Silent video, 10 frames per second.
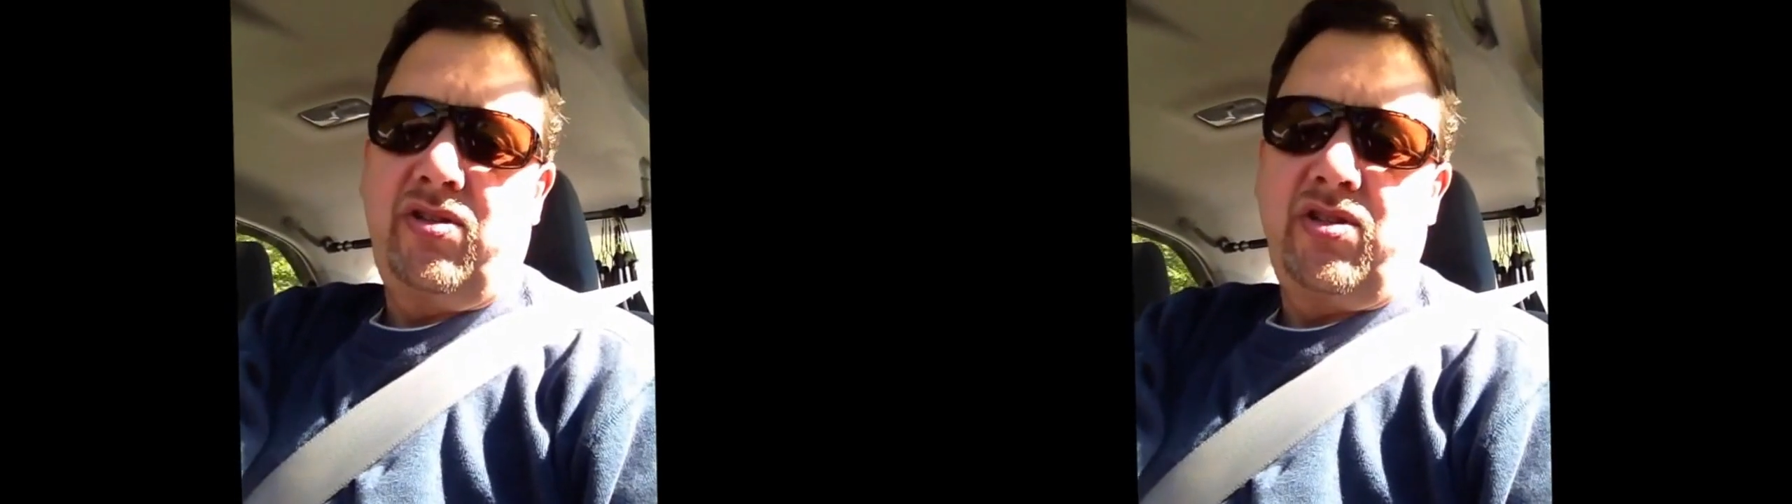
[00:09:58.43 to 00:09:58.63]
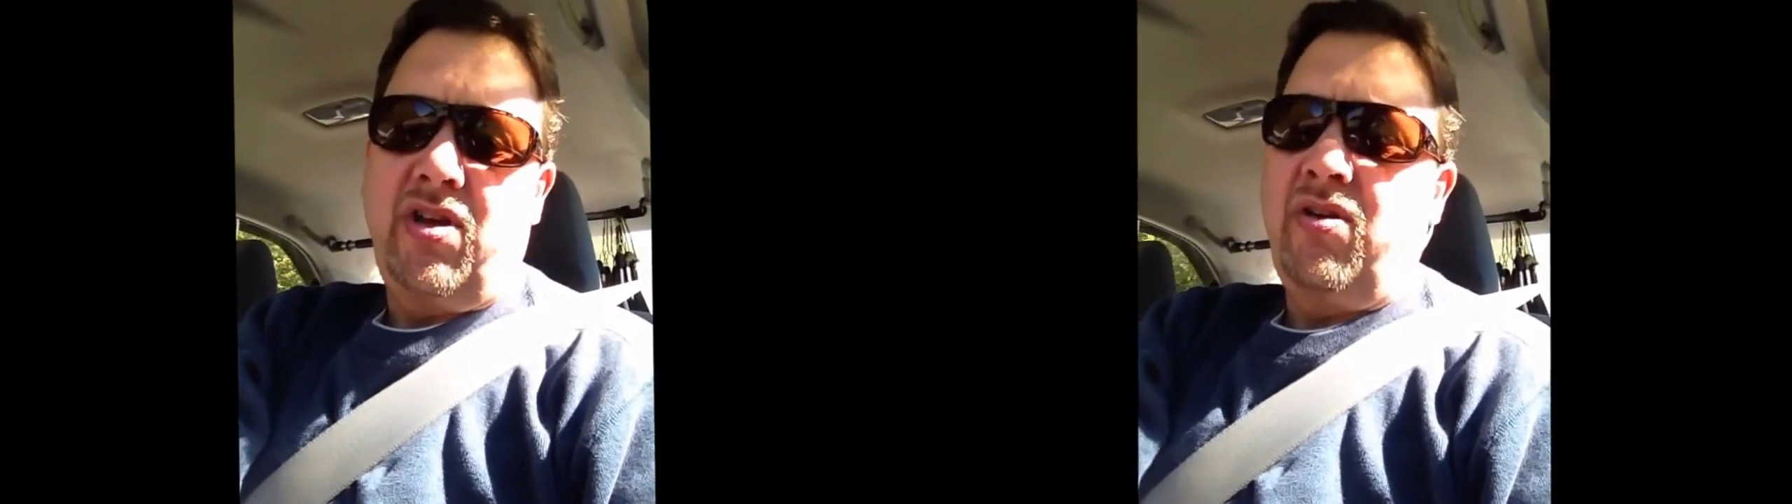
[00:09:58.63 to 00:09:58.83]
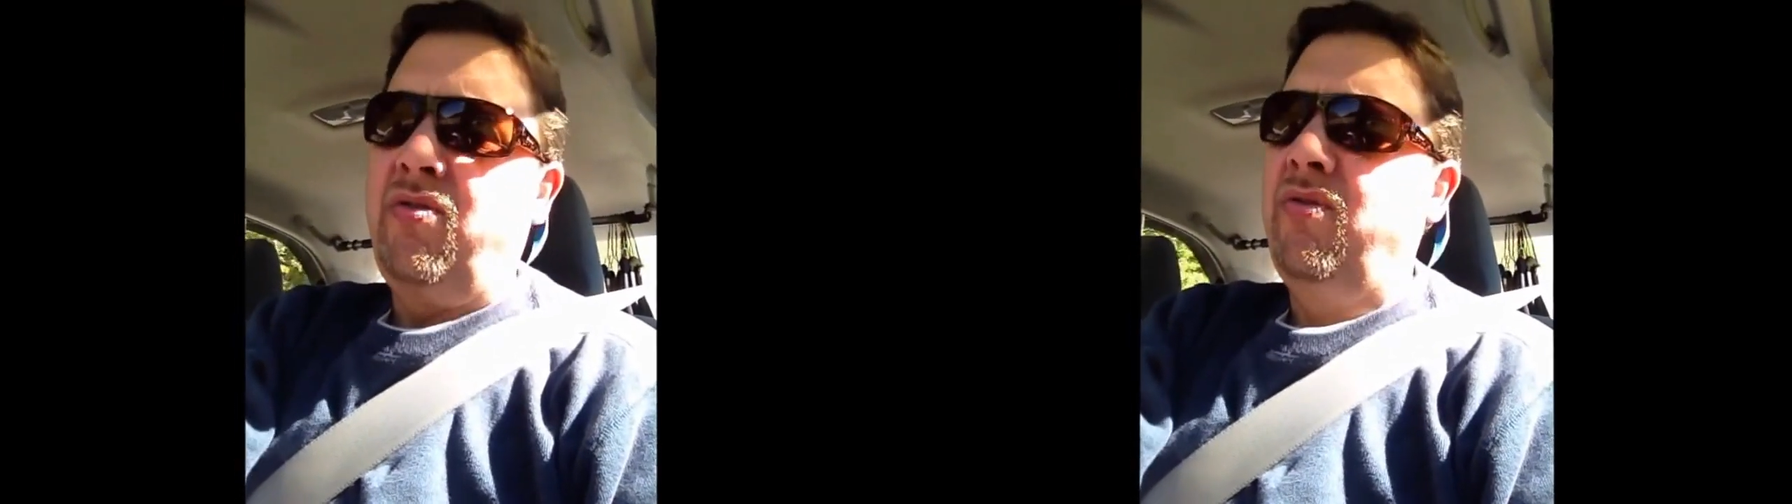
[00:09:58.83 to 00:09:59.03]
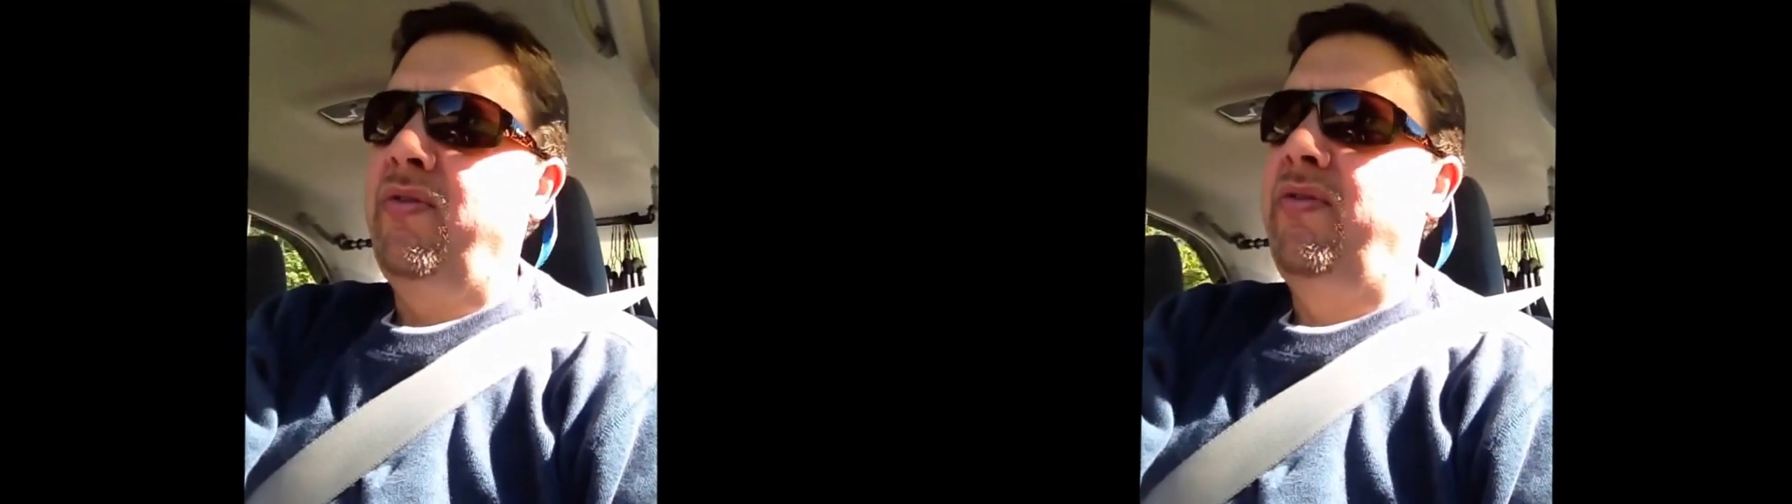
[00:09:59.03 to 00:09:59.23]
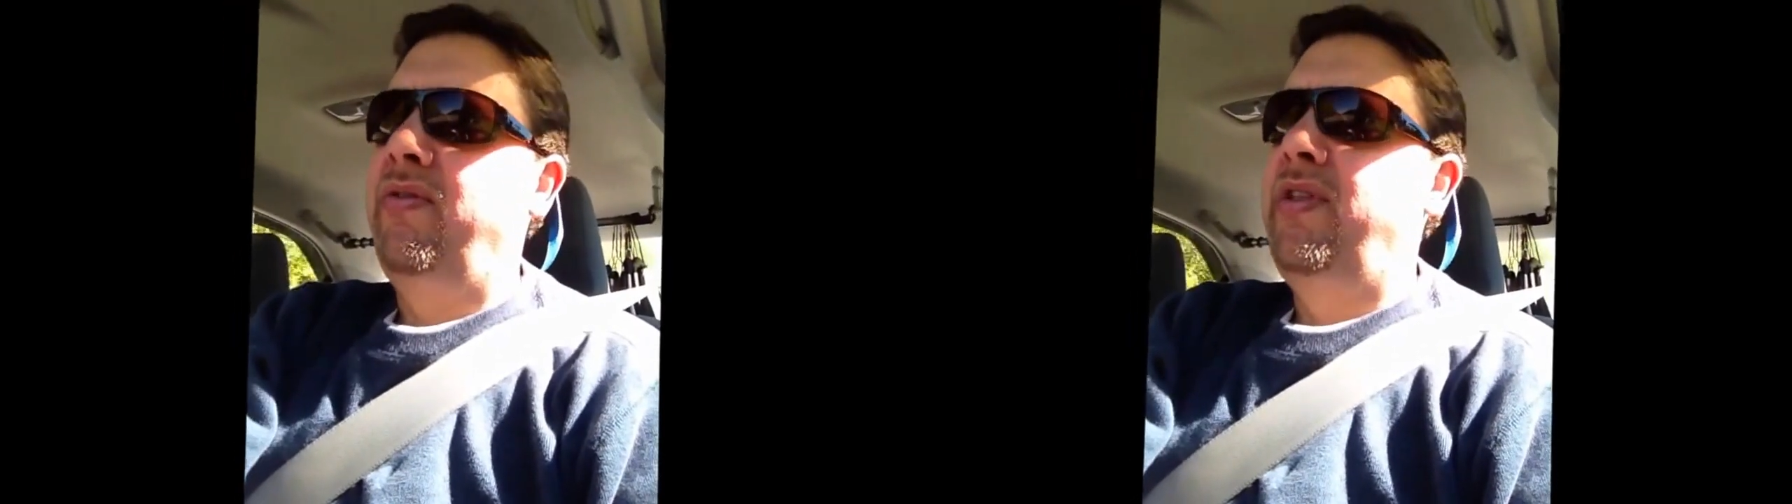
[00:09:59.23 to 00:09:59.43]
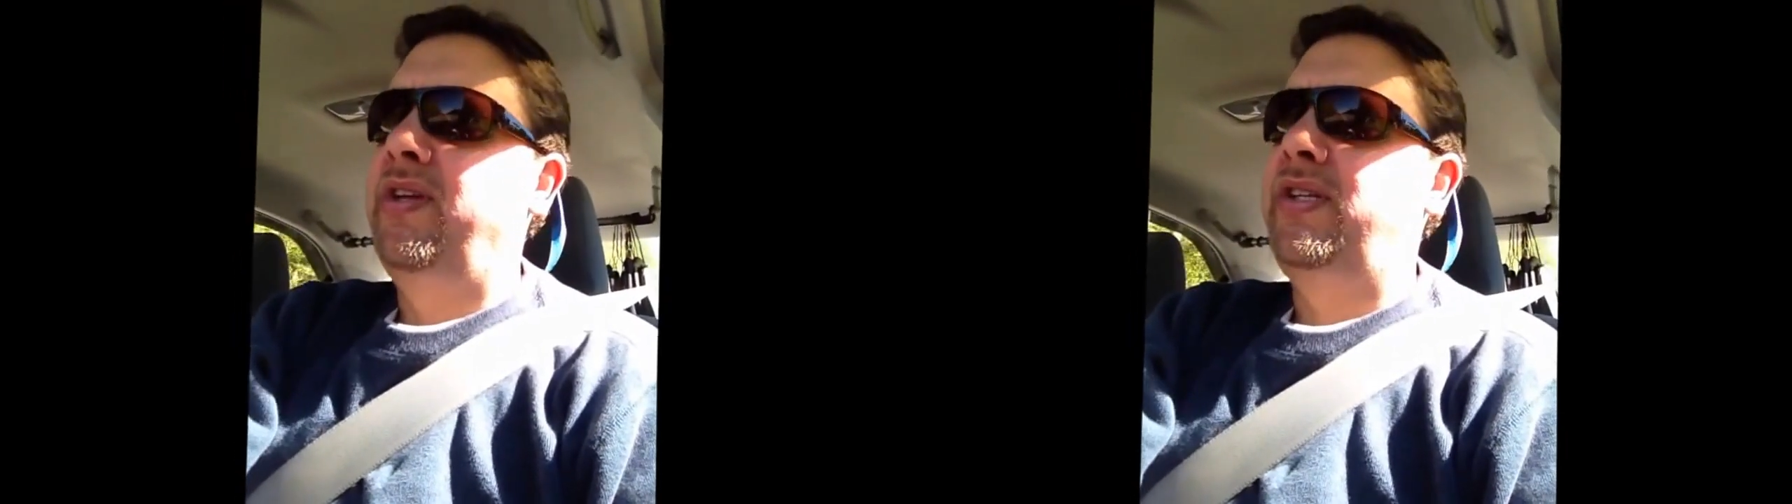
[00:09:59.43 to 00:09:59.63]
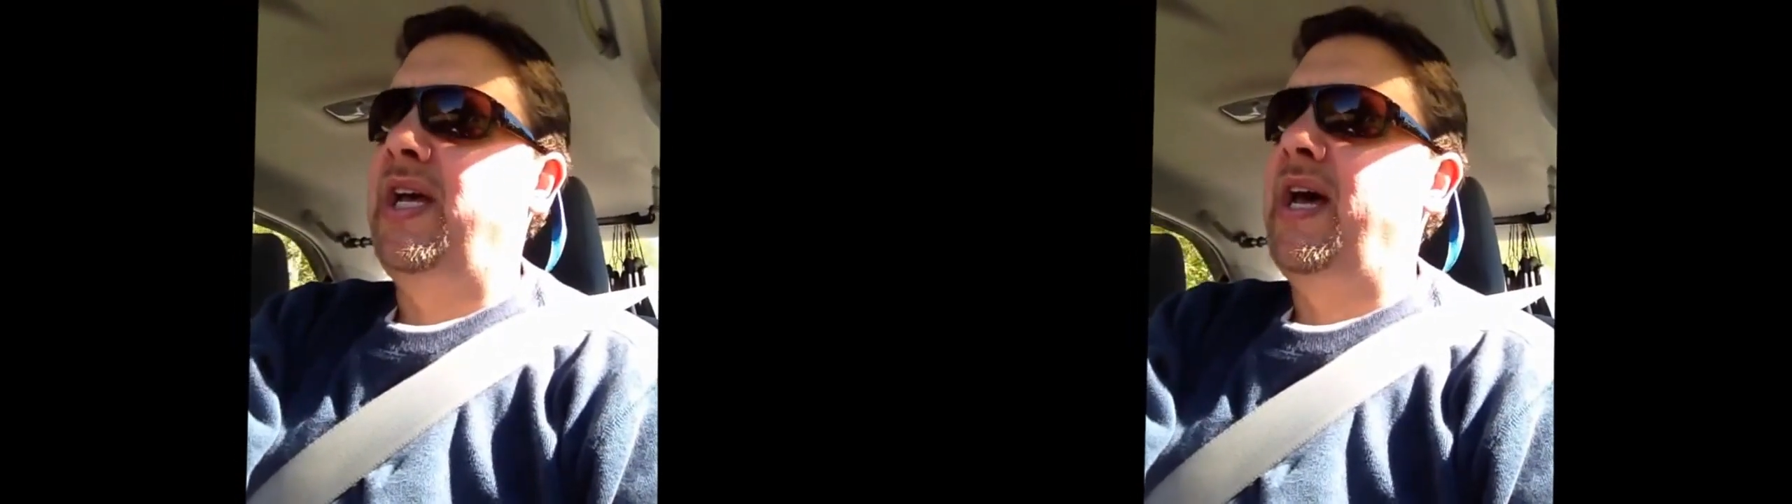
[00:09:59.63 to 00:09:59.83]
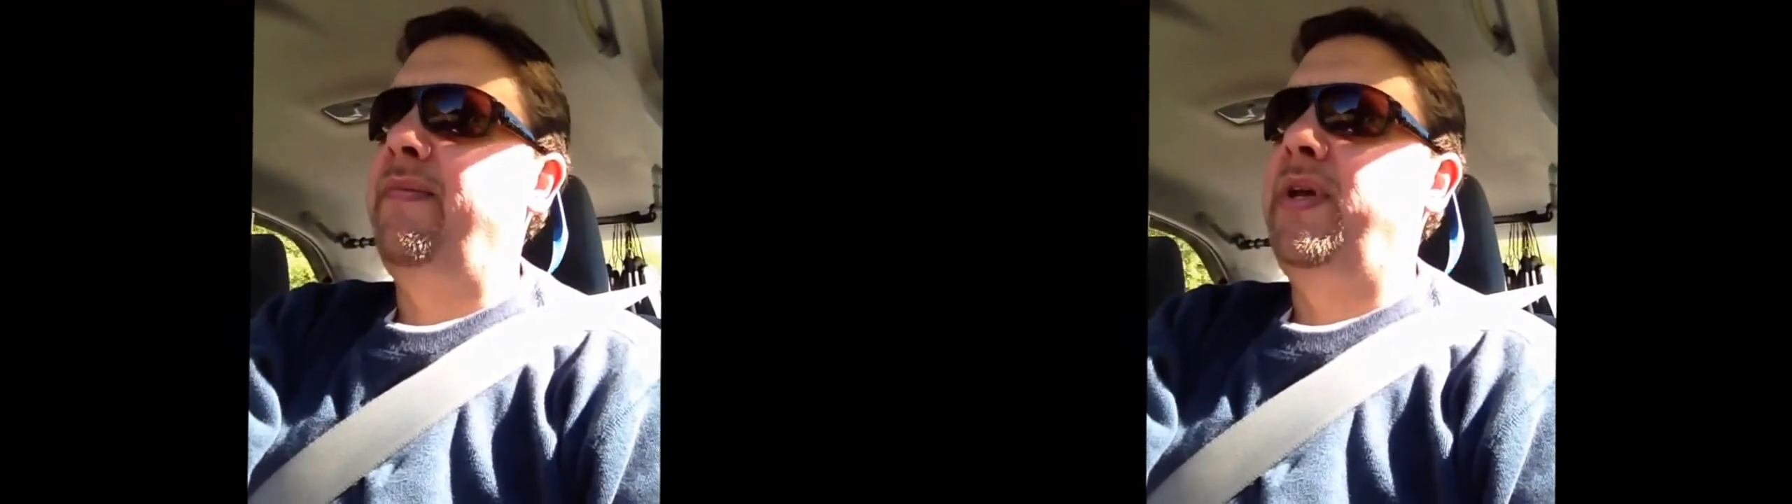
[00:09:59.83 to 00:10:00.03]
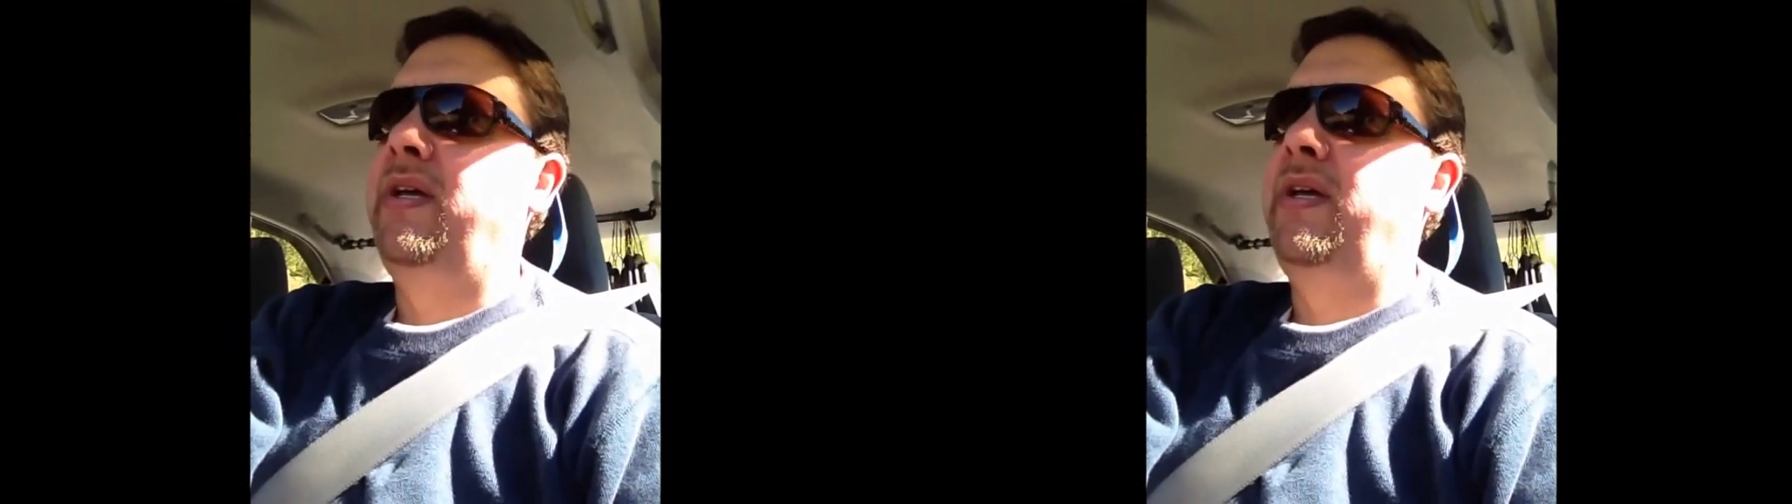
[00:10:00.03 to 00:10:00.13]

So this time